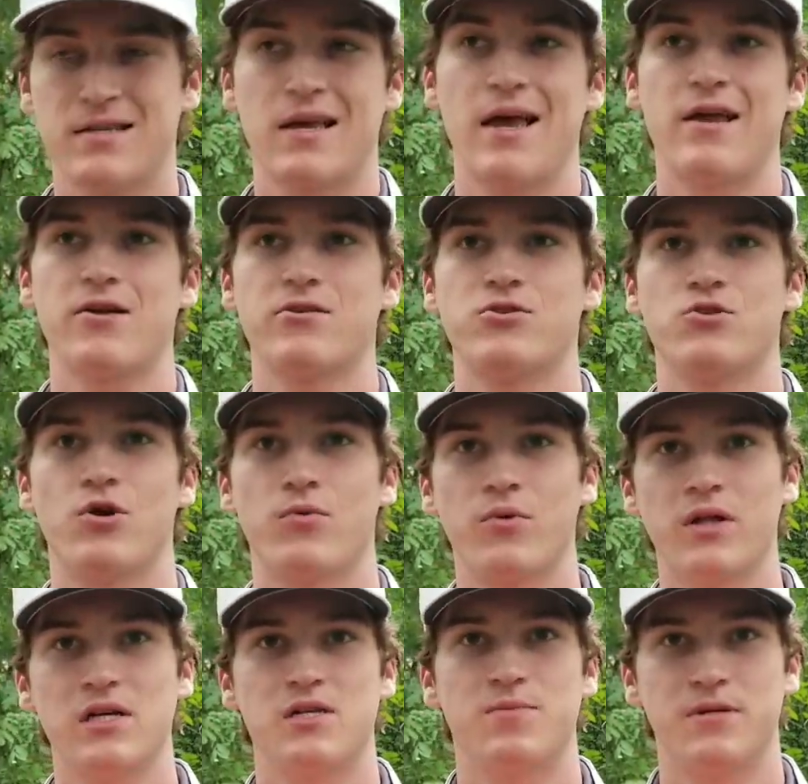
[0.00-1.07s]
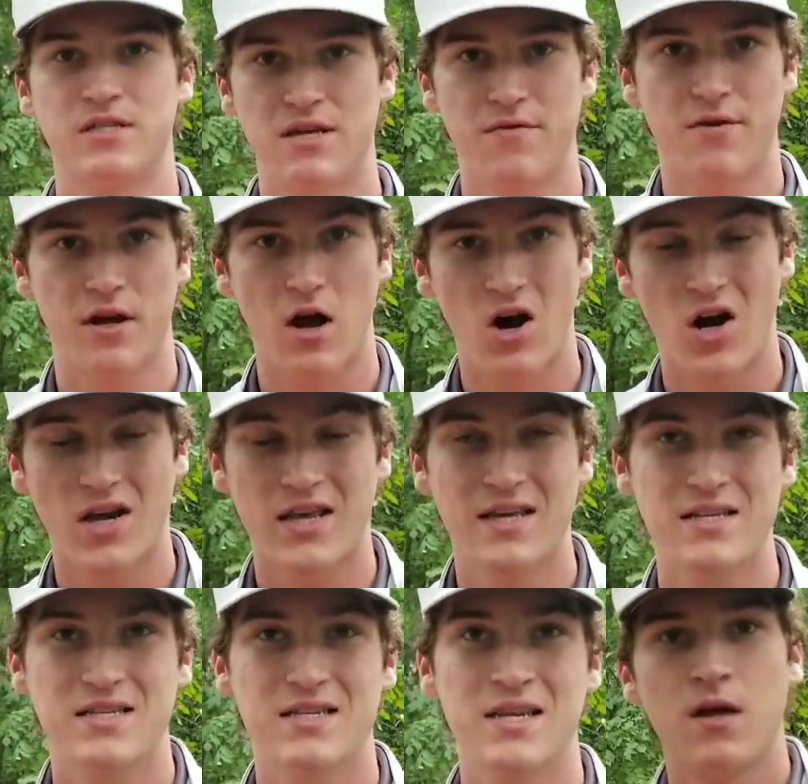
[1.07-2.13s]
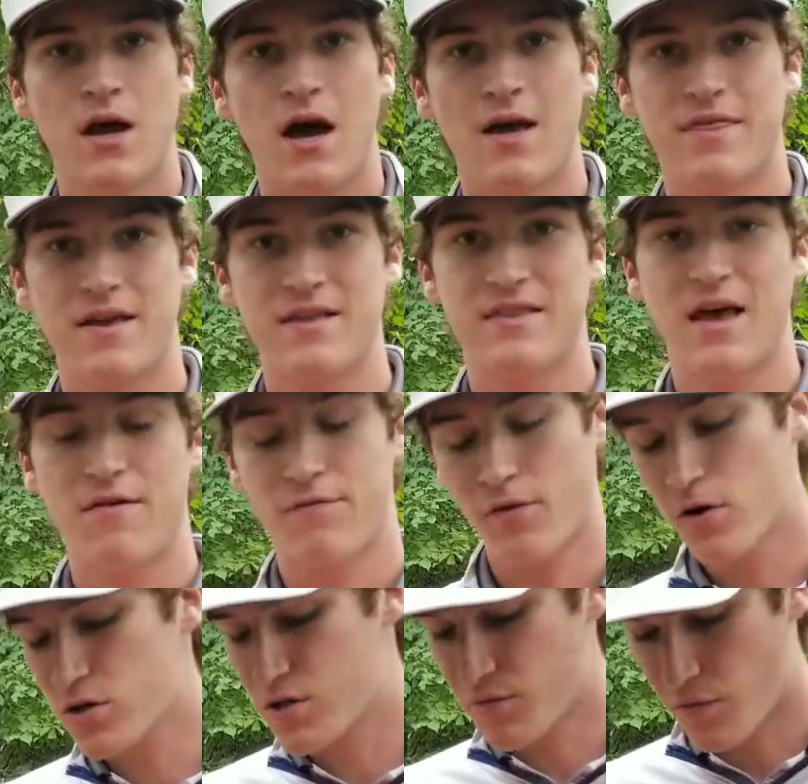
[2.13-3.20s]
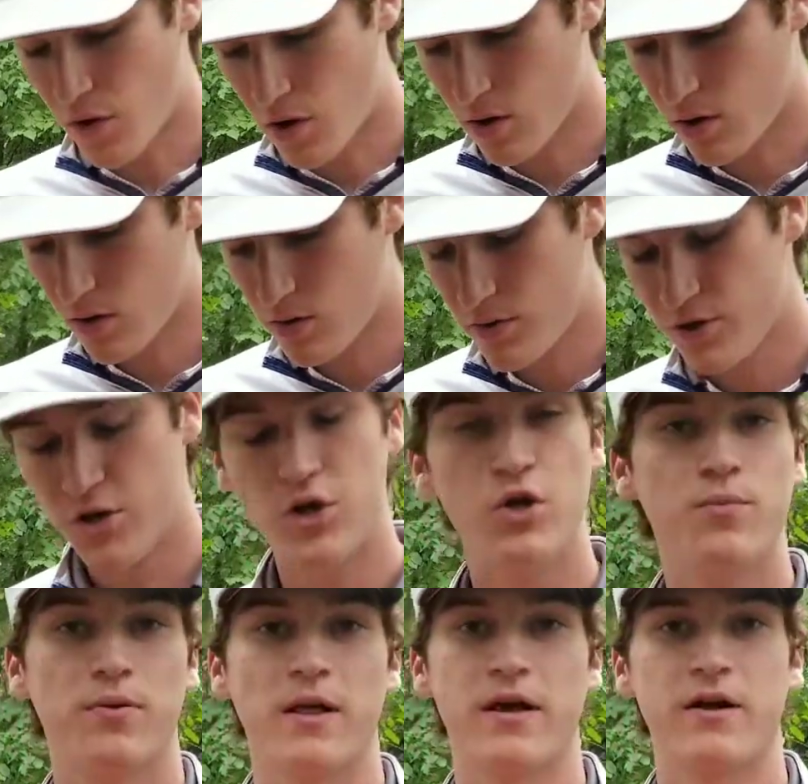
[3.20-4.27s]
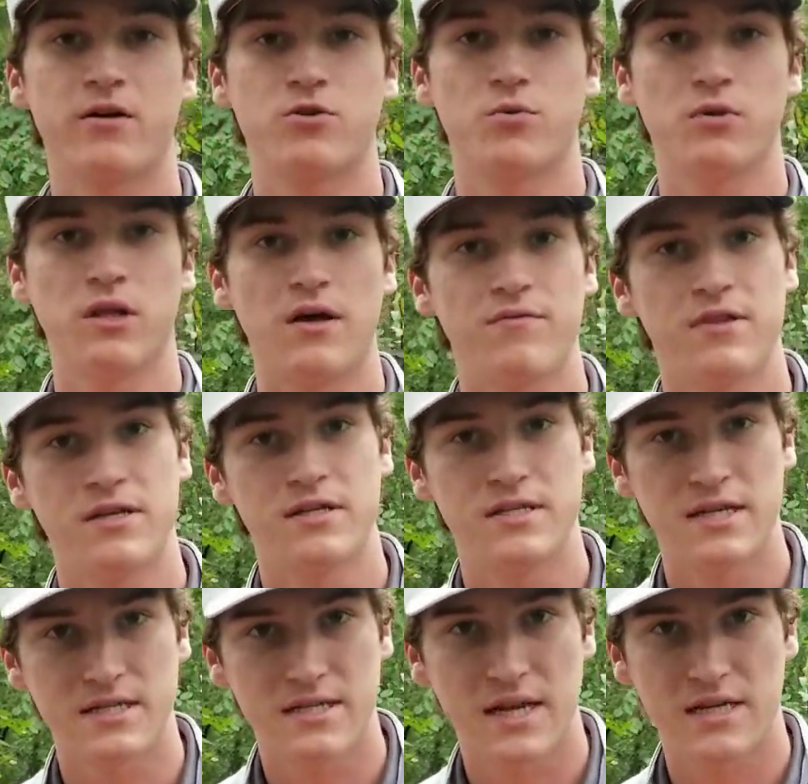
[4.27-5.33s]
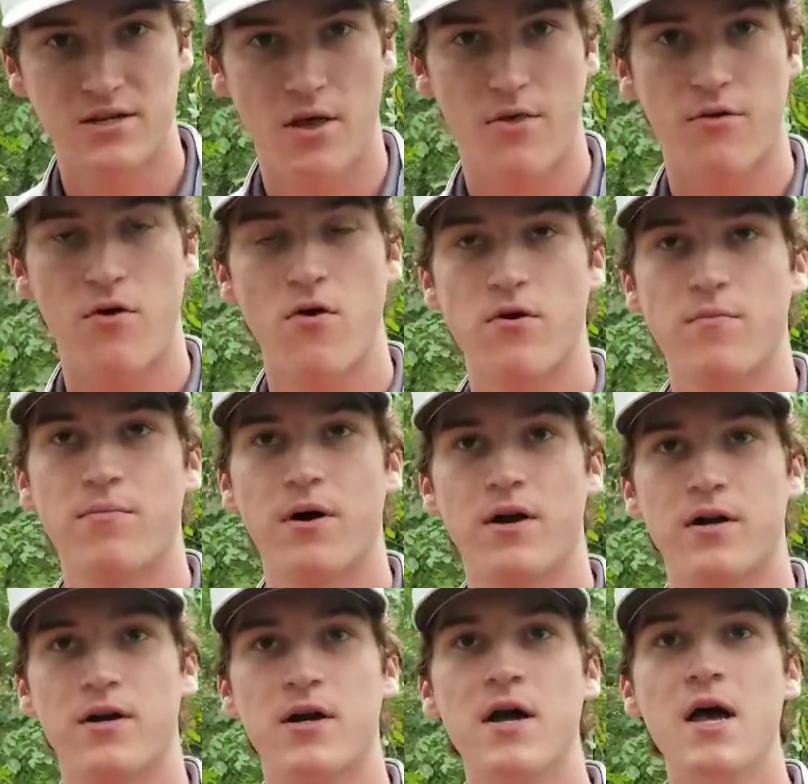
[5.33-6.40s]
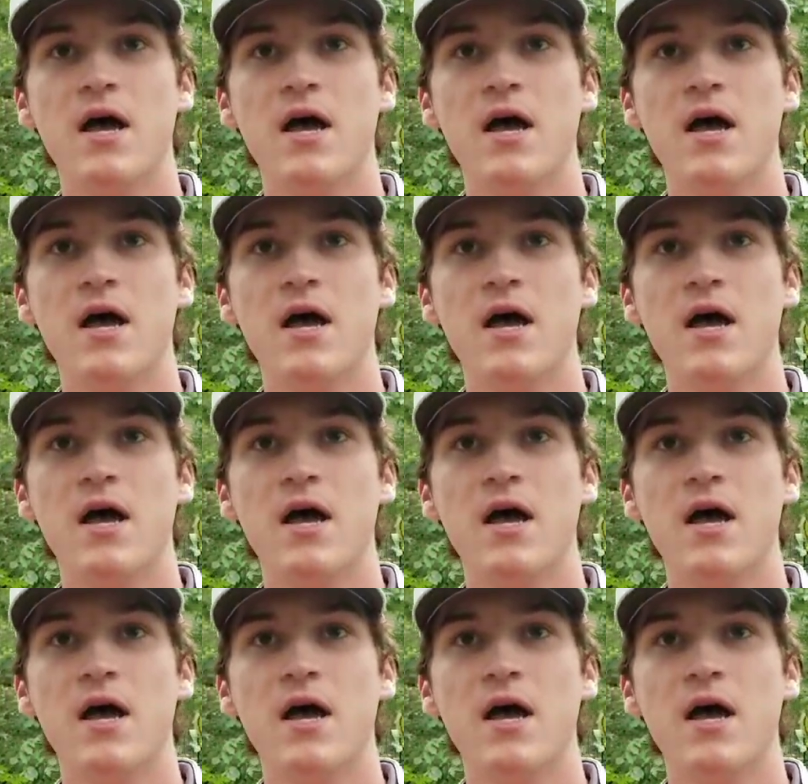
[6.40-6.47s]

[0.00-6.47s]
caters to a really specific audience. I think that first of all, new players will love this disc as a throwing putter.